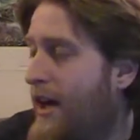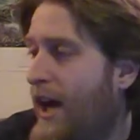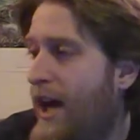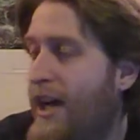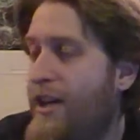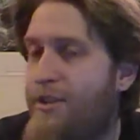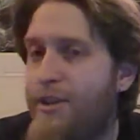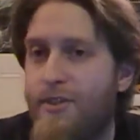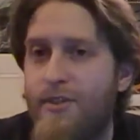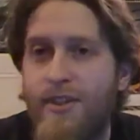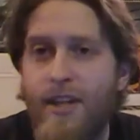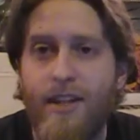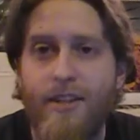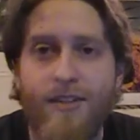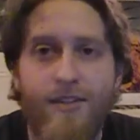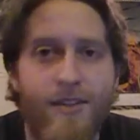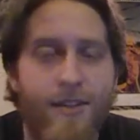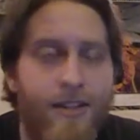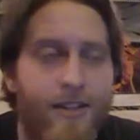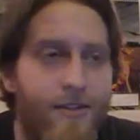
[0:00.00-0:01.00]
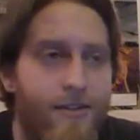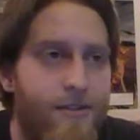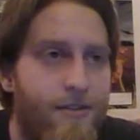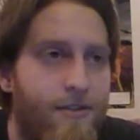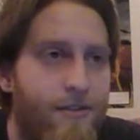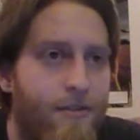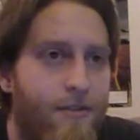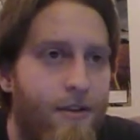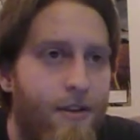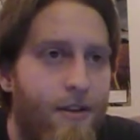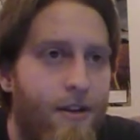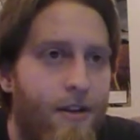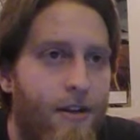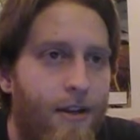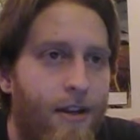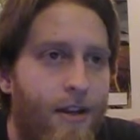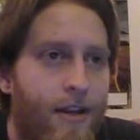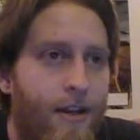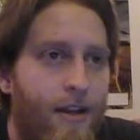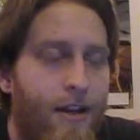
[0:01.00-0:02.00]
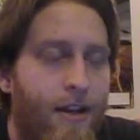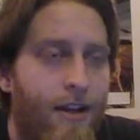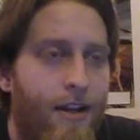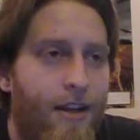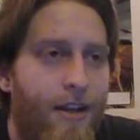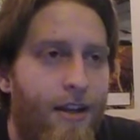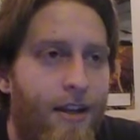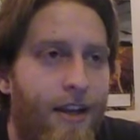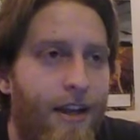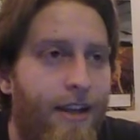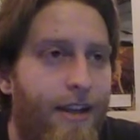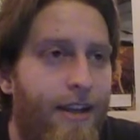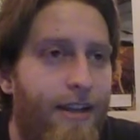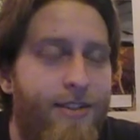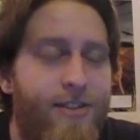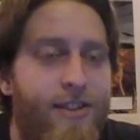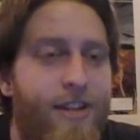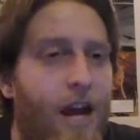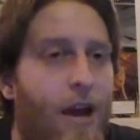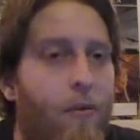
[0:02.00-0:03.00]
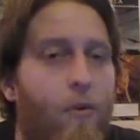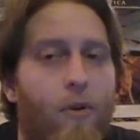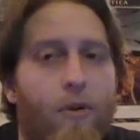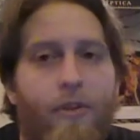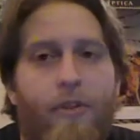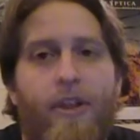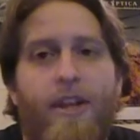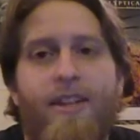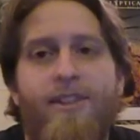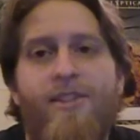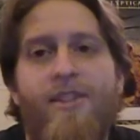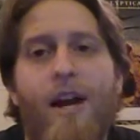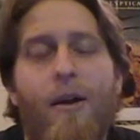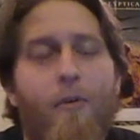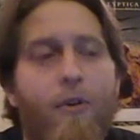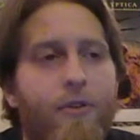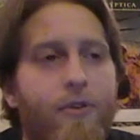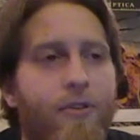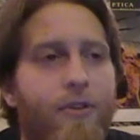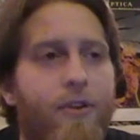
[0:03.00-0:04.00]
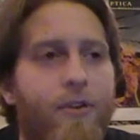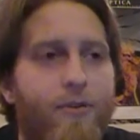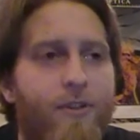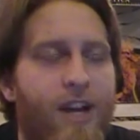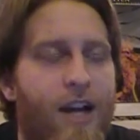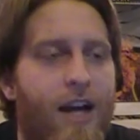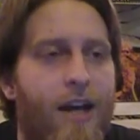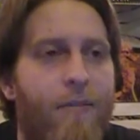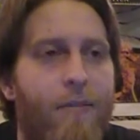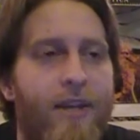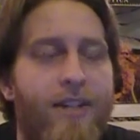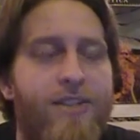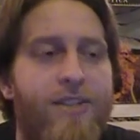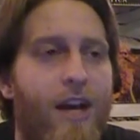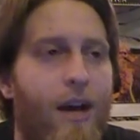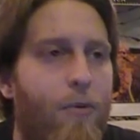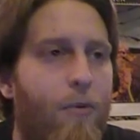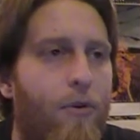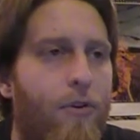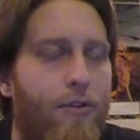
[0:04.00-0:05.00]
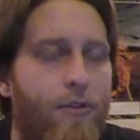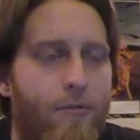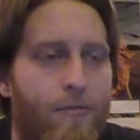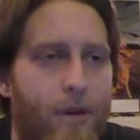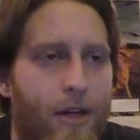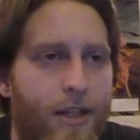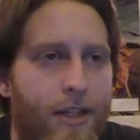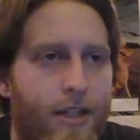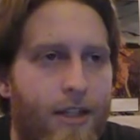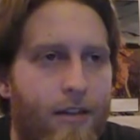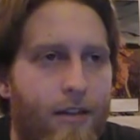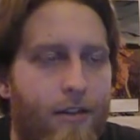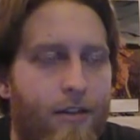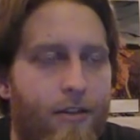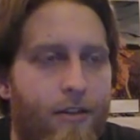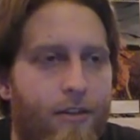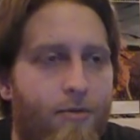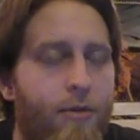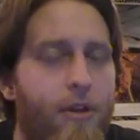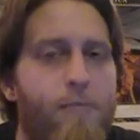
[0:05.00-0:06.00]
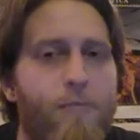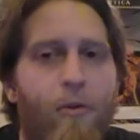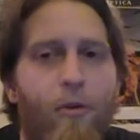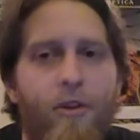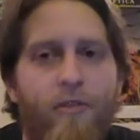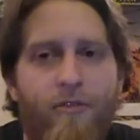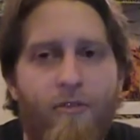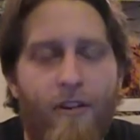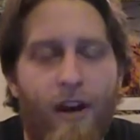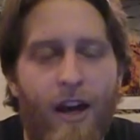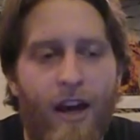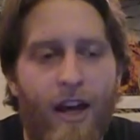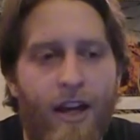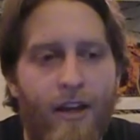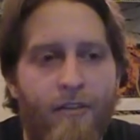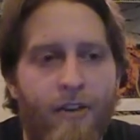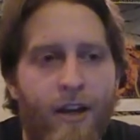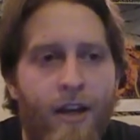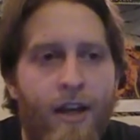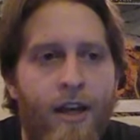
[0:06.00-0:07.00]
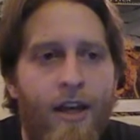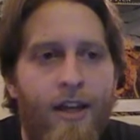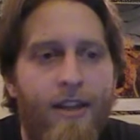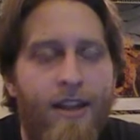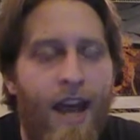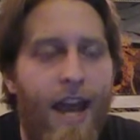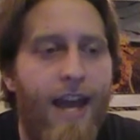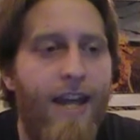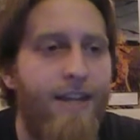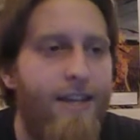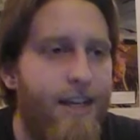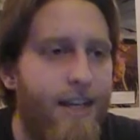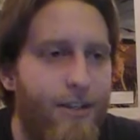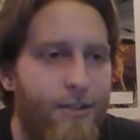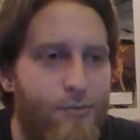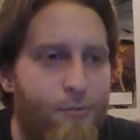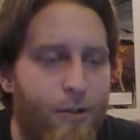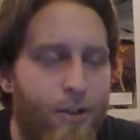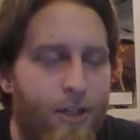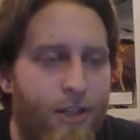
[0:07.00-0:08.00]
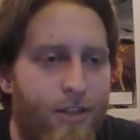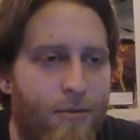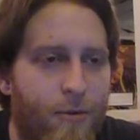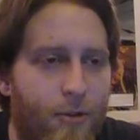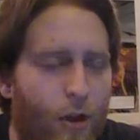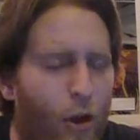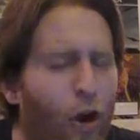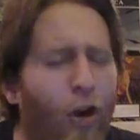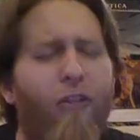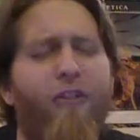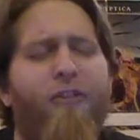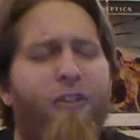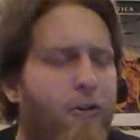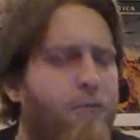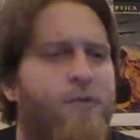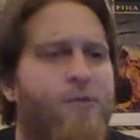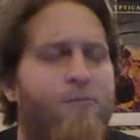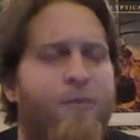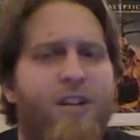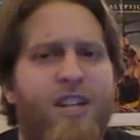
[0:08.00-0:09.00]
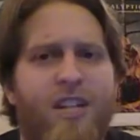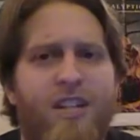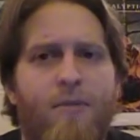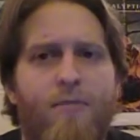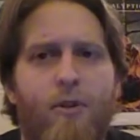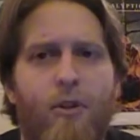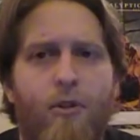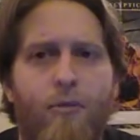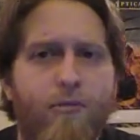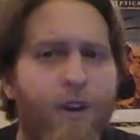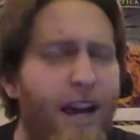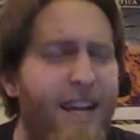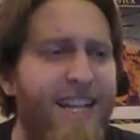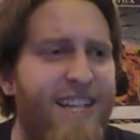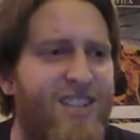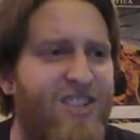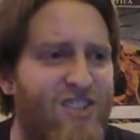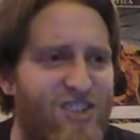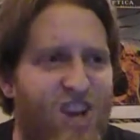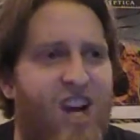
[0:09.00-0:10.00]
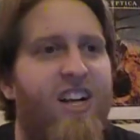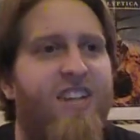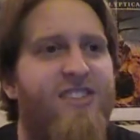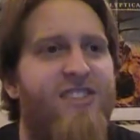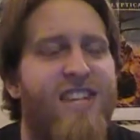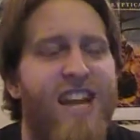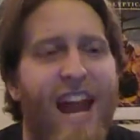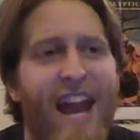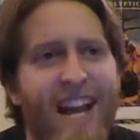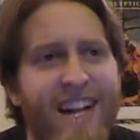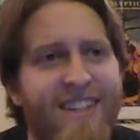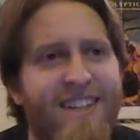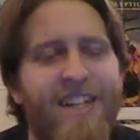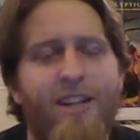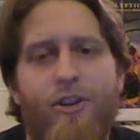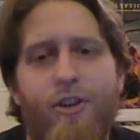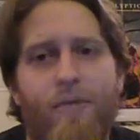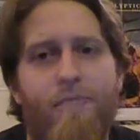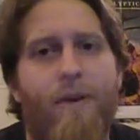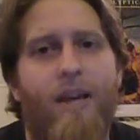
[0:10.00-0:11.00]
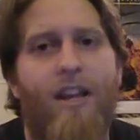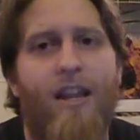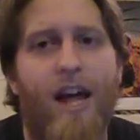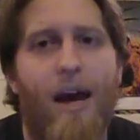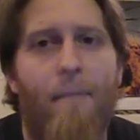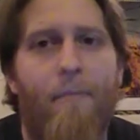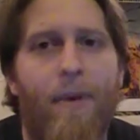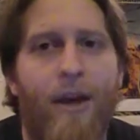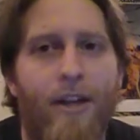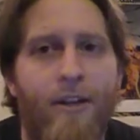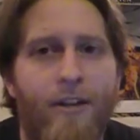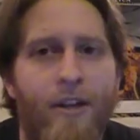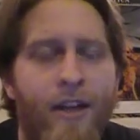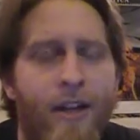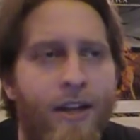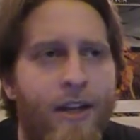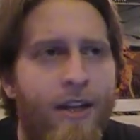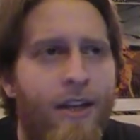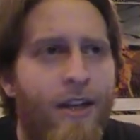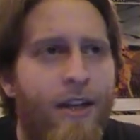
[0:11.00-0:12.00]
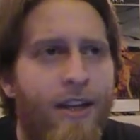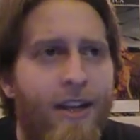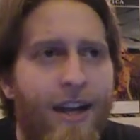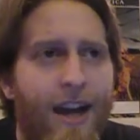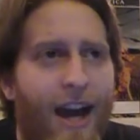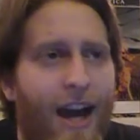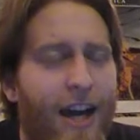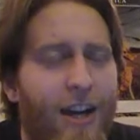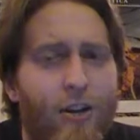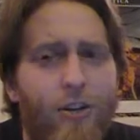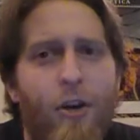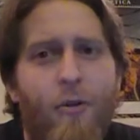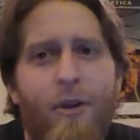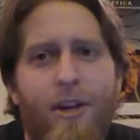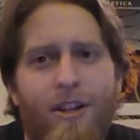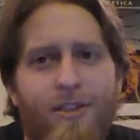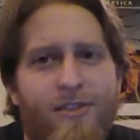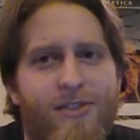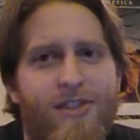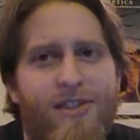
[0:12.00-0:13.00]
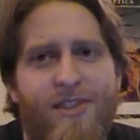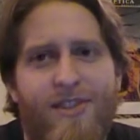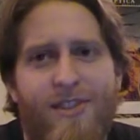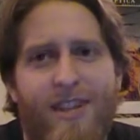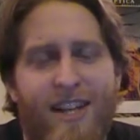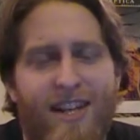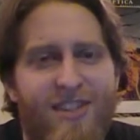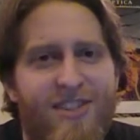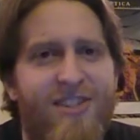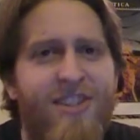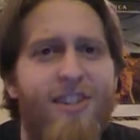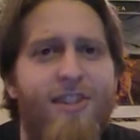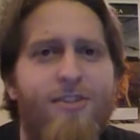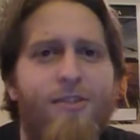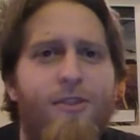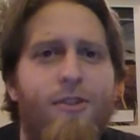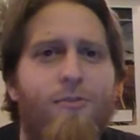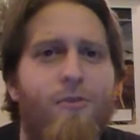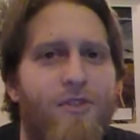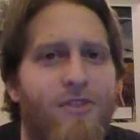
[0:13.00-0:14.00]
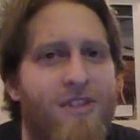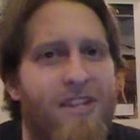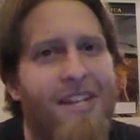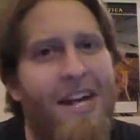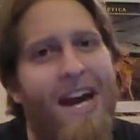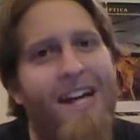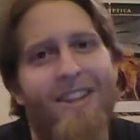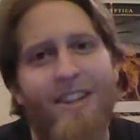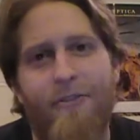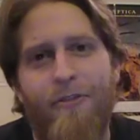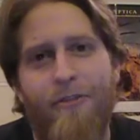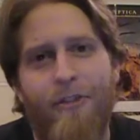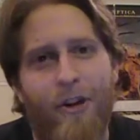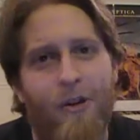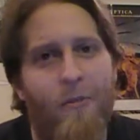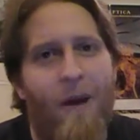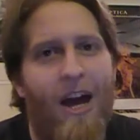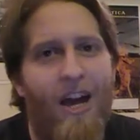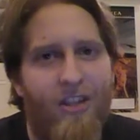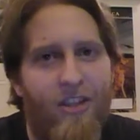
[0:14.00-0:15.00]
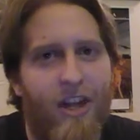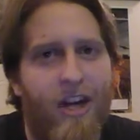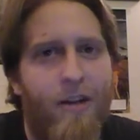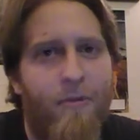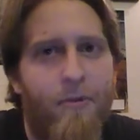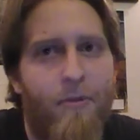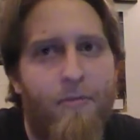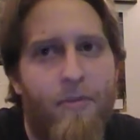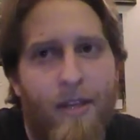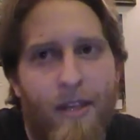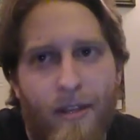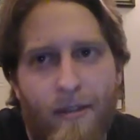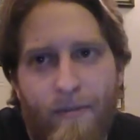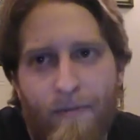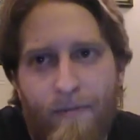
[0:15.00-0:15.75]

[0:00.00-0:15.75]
I just said Insidious. It's not worth it. It's not worth your time. It's not worth your money. 3.5. The ending is predictable. The whole film's predictable. The writing sucks. The acting could have been a lot better. I don't know what else to say. Sinister was not the film I thought it would be.